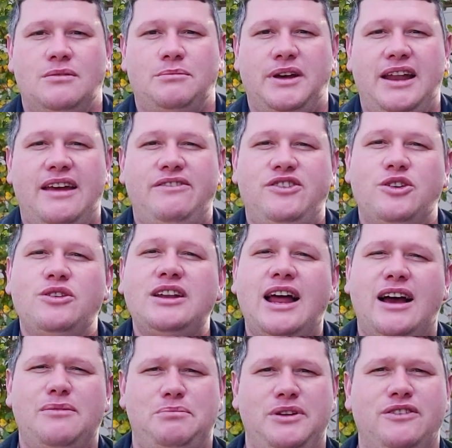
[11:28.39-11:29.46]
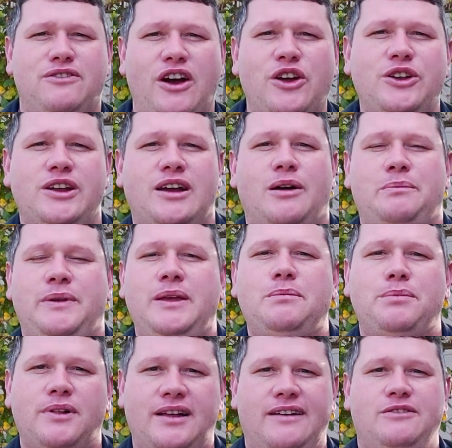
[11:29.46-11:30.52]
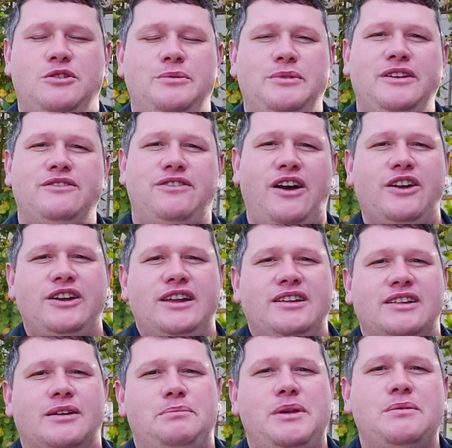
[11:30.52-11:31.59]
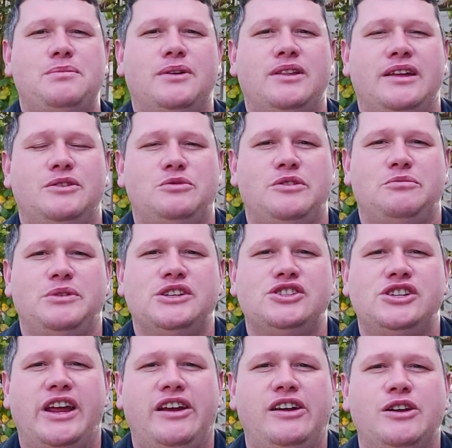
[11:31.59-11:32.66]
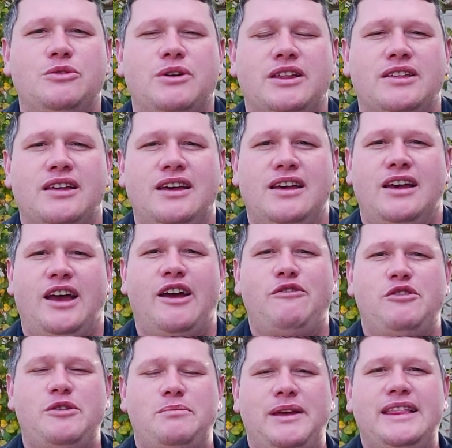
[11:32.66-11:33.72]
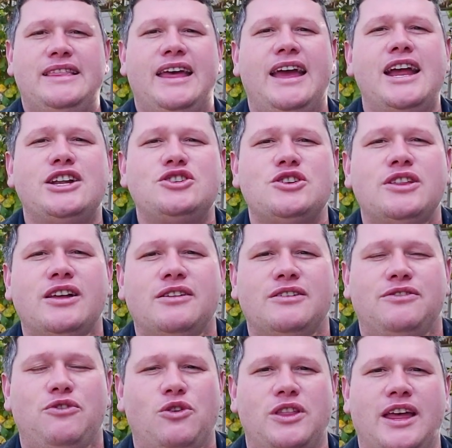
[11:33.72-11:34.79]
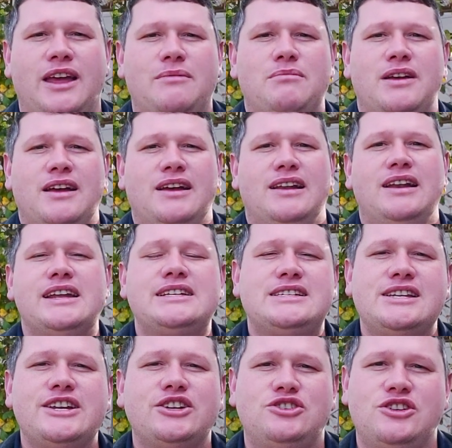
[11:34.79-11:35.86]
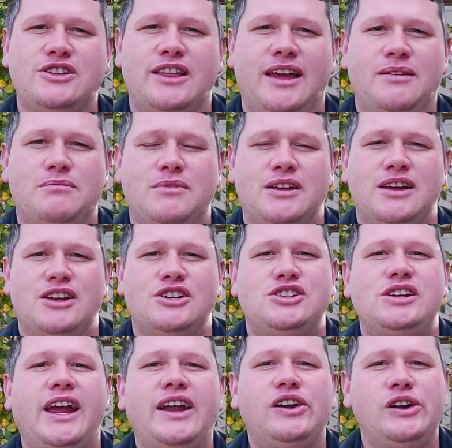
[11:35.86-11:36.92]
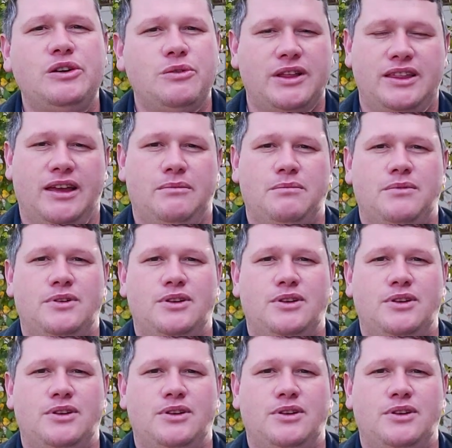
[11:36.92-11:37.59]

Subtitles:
But have you and I been phoning our people? Have we been phoning the people that we've been sharing with? Have we been there for them, listening to them, sharing with them?